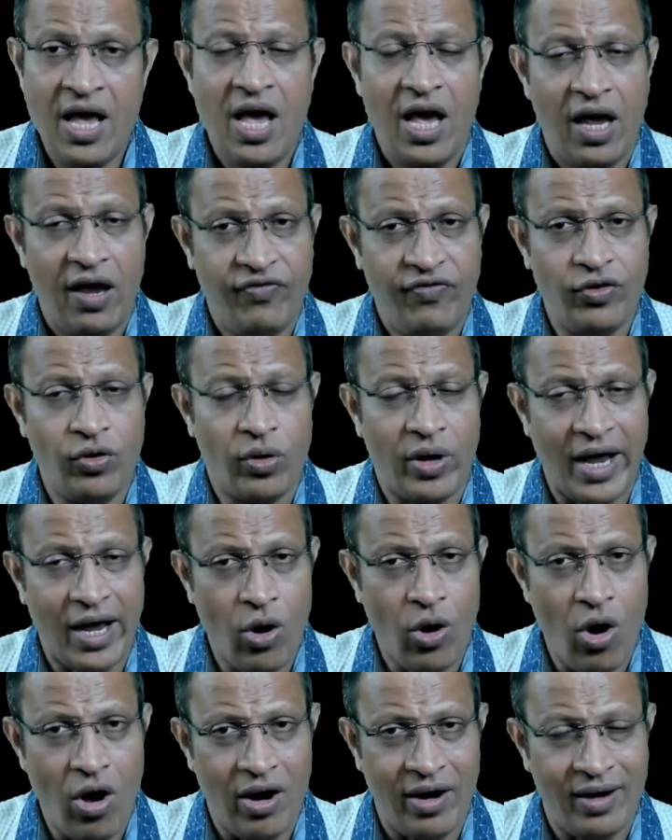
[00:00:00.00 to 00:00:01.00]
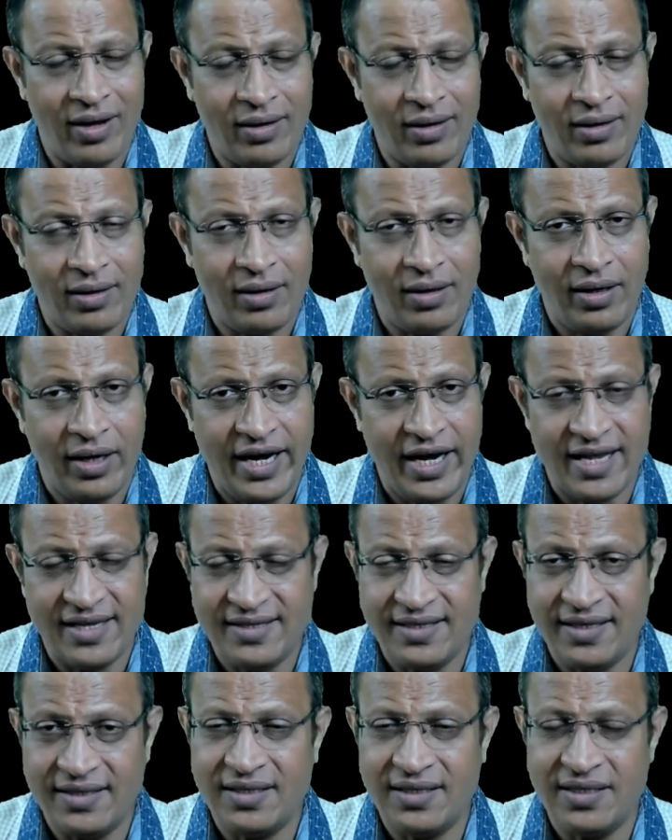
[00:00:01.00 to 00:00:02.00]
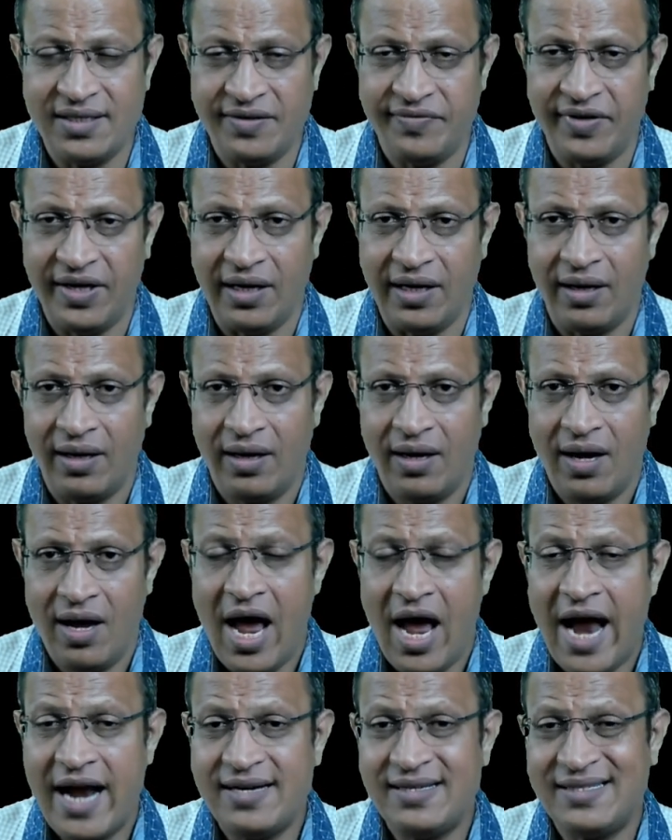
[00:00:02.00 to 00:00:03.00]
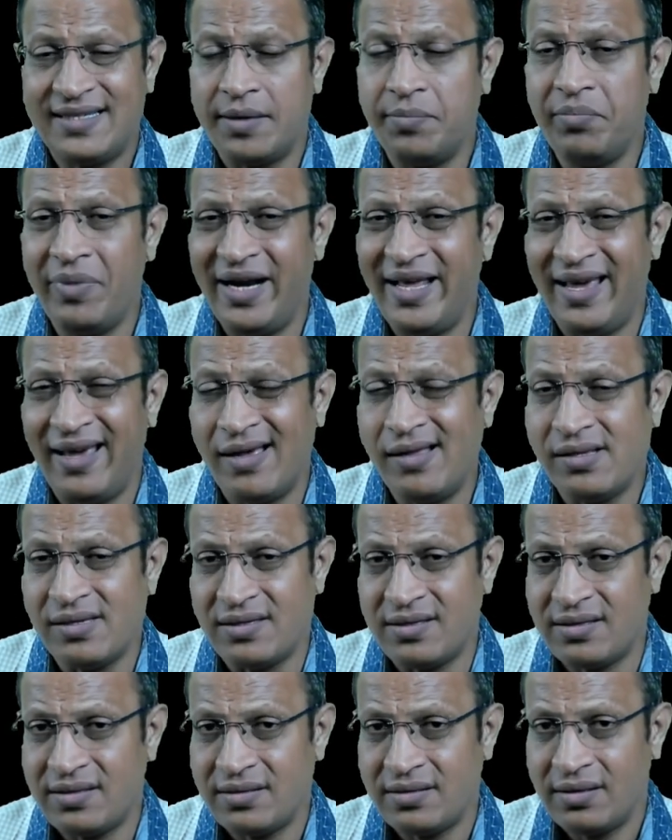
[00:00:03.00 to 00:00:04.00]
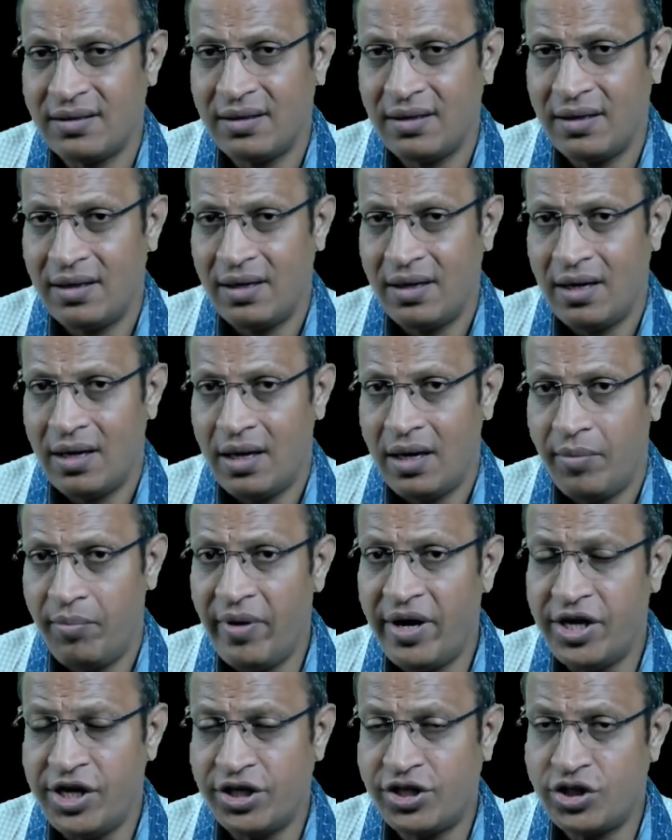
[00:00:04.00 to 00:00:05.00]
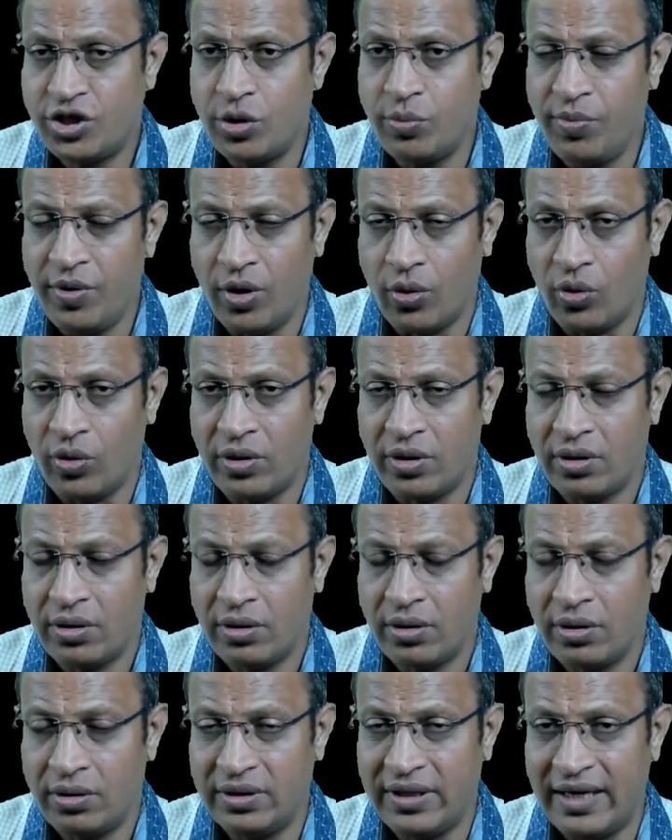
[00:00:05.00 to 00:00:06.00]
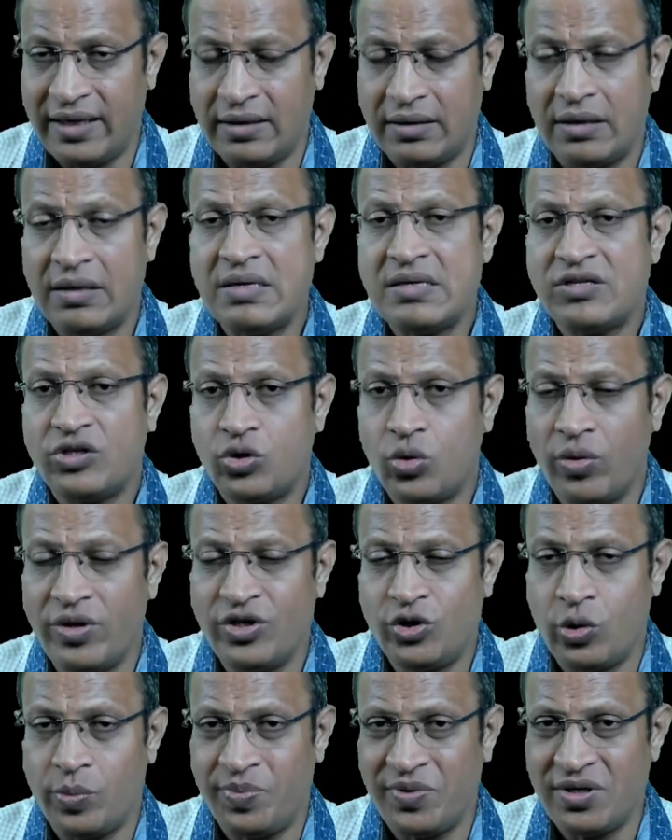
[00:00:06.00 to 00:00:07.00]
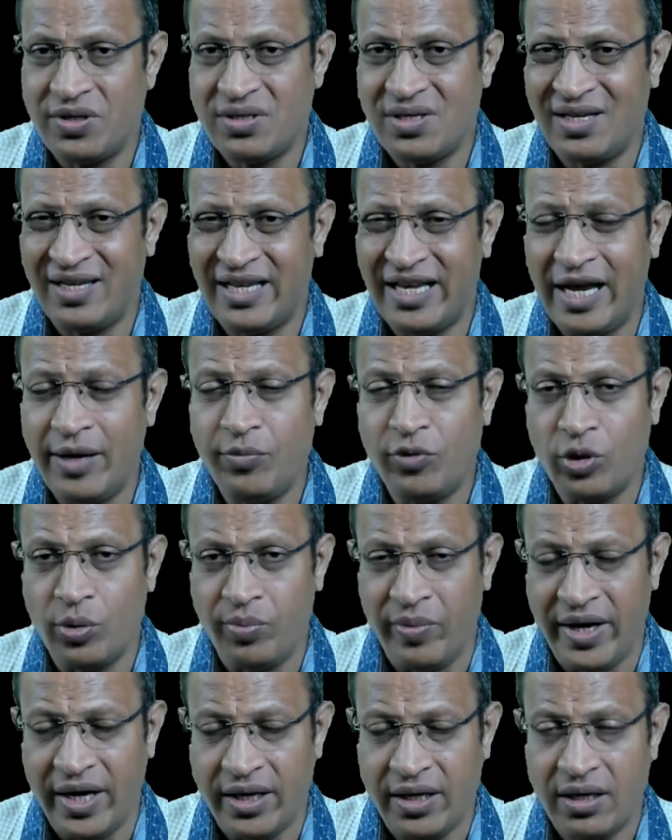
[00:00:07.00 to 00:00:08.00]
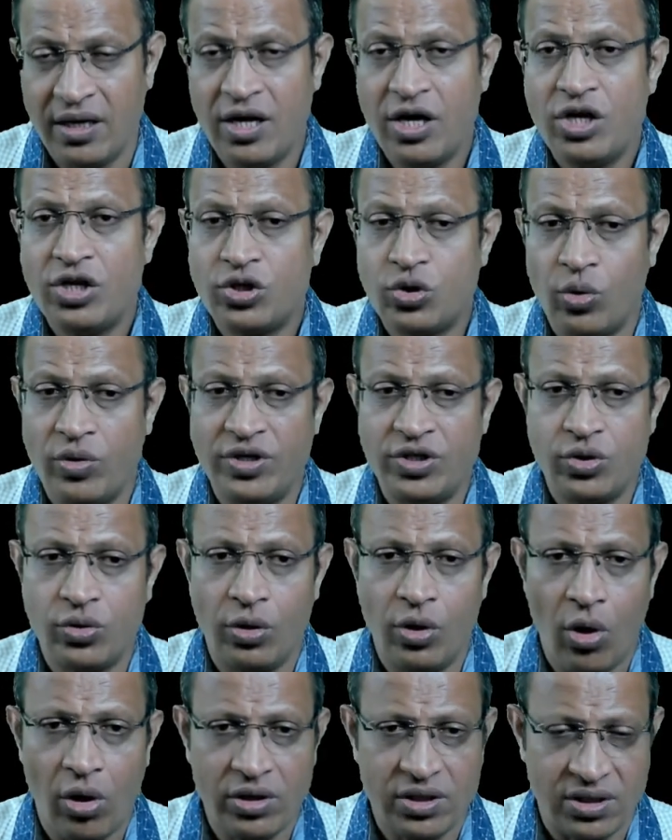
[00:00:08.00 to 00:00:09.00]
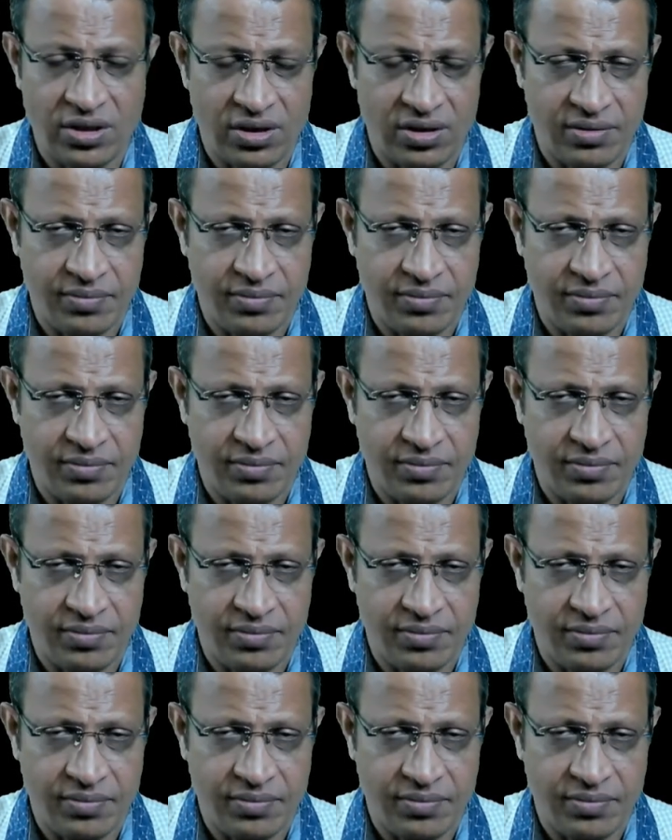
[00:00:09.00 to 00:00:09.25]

If you record in a CCTV and somebody else may distribute that so and so person came to meet so and so doctor.